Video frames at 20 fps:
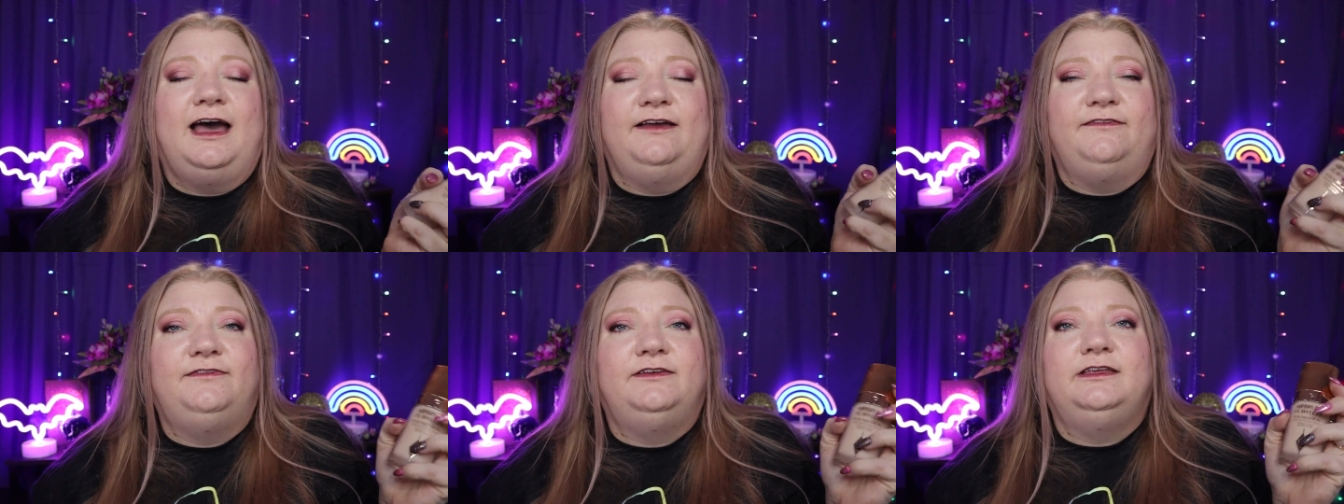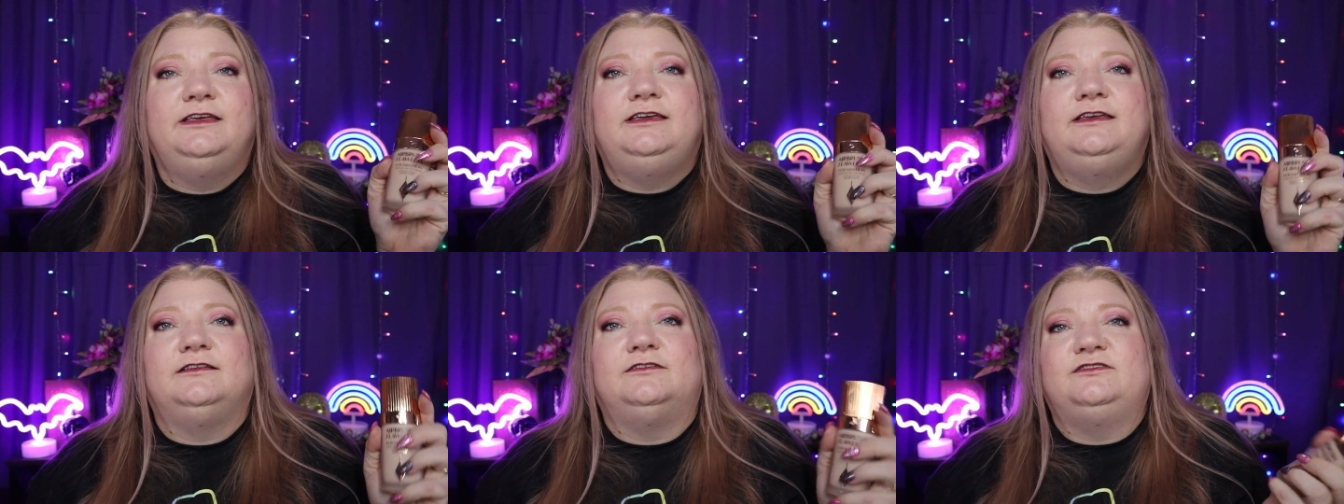I
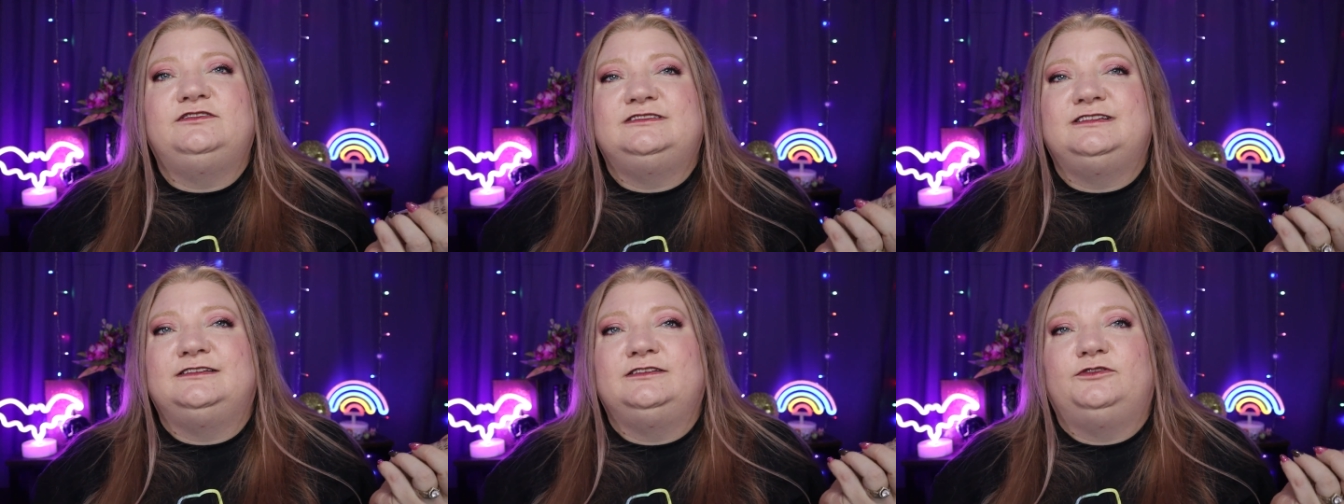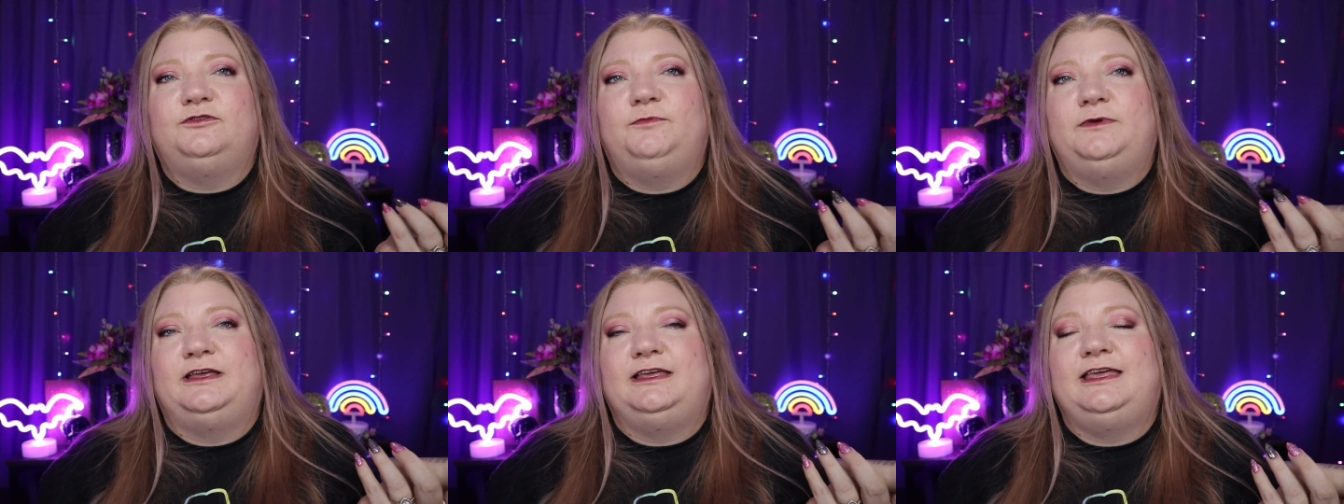feel like it looks a
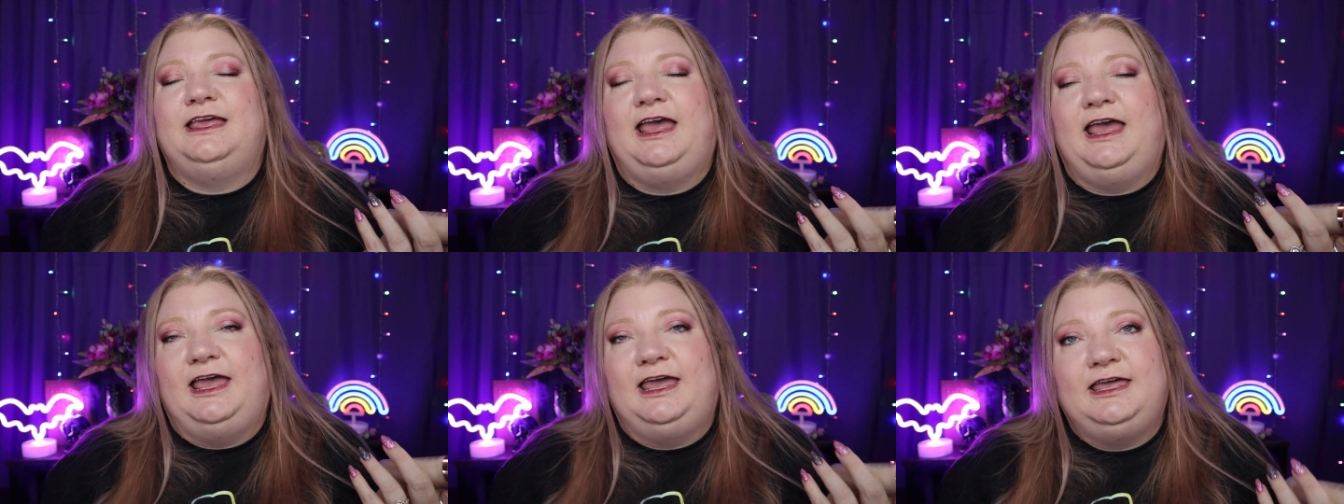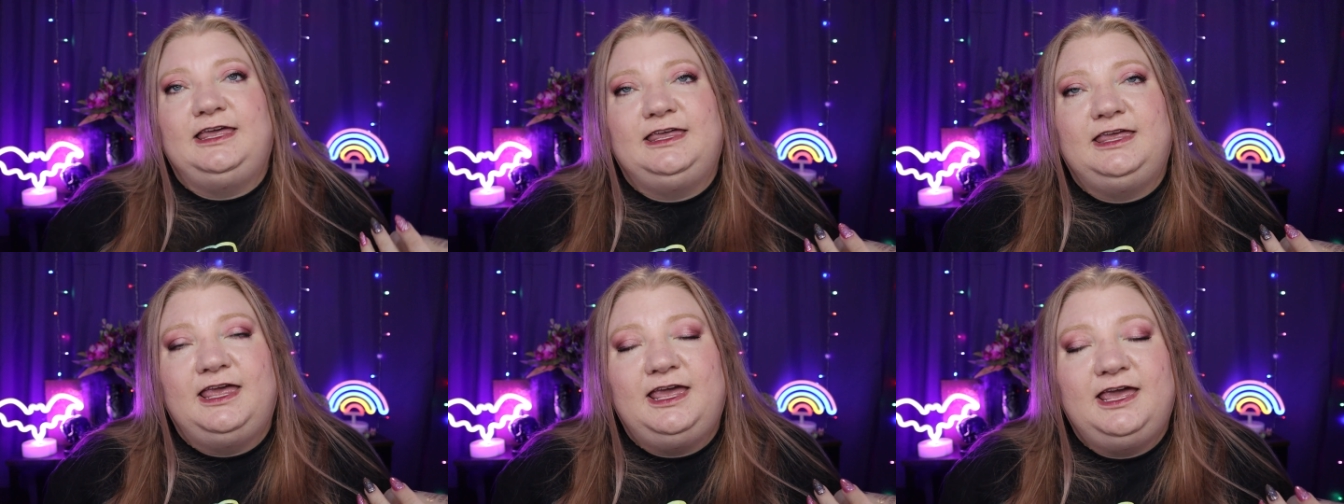little bit
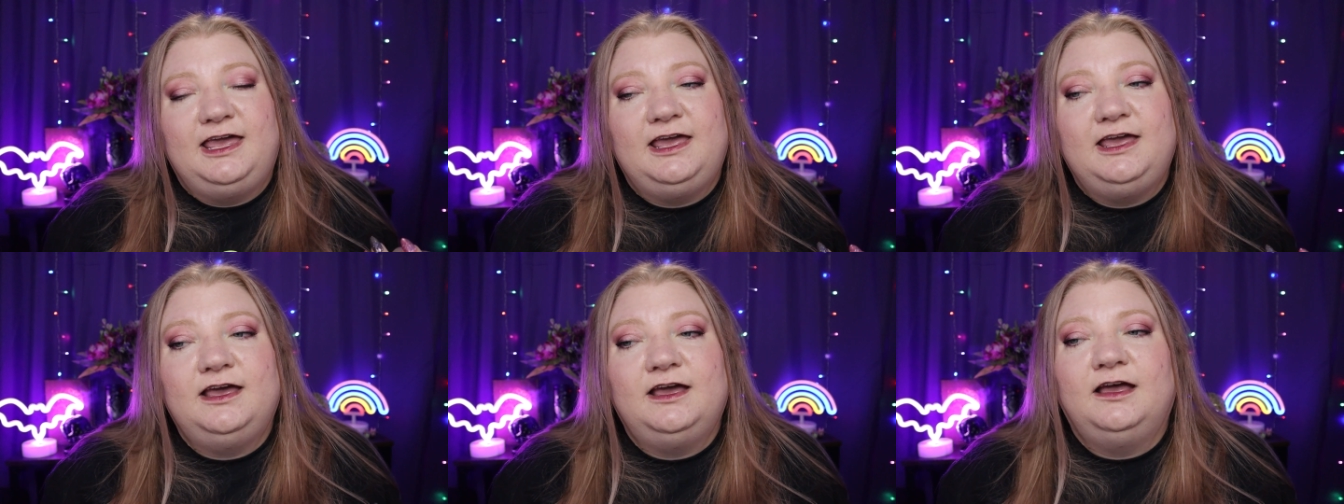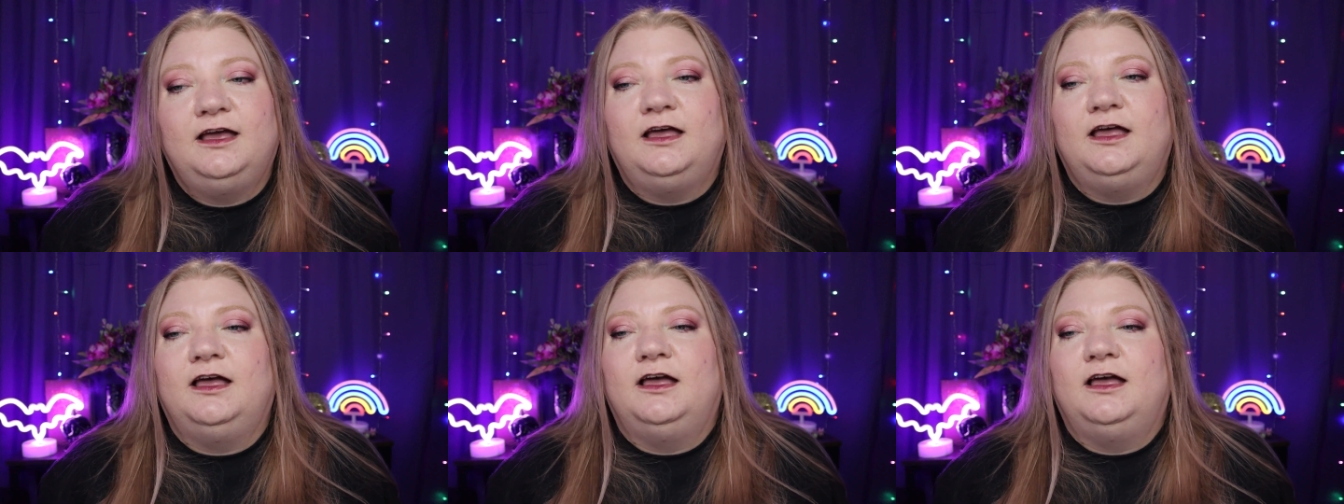cakey.